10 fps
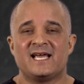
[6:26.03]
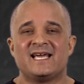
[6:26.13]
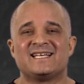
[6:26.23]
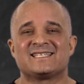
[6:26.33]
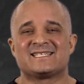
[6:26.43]

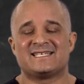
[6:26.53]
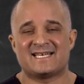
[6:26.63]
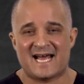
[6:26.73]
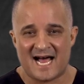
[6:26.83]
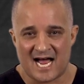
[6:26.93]
it is
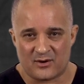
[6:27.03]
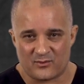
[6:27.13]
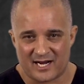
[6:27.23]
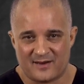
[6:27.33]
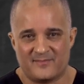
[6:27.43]
not
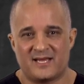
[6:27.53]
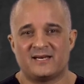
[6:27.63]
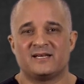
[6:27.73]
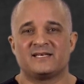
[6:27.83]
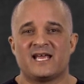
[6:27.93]

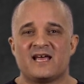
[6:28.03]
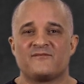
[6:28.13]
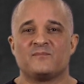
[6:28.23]
recommended to have